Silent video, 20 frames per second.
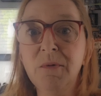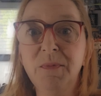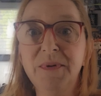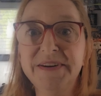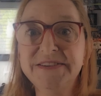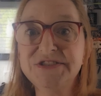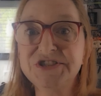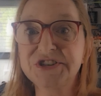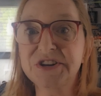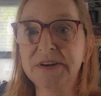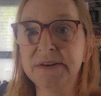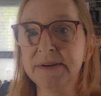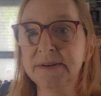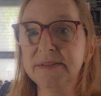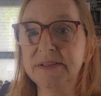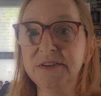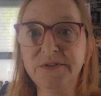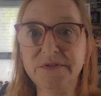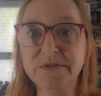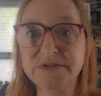which
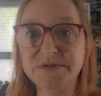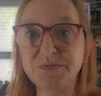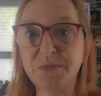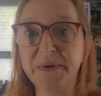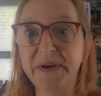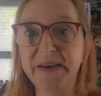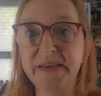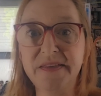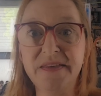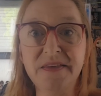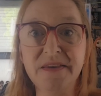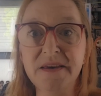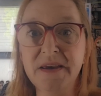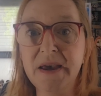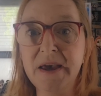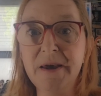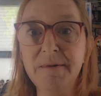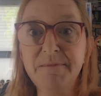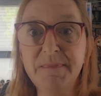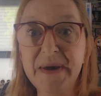concludes with,
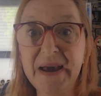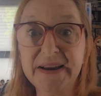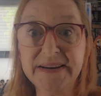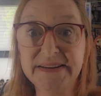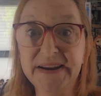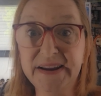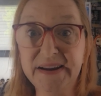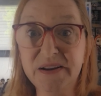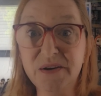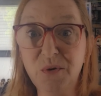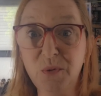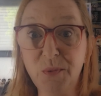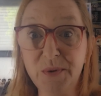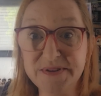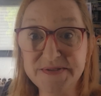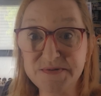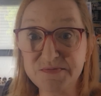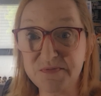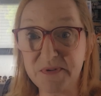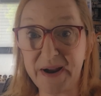Magneto
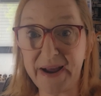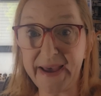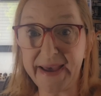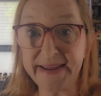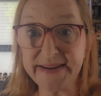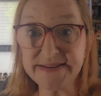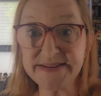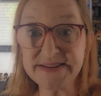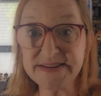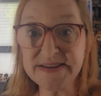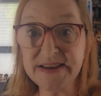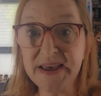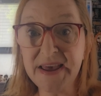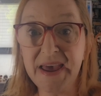was right.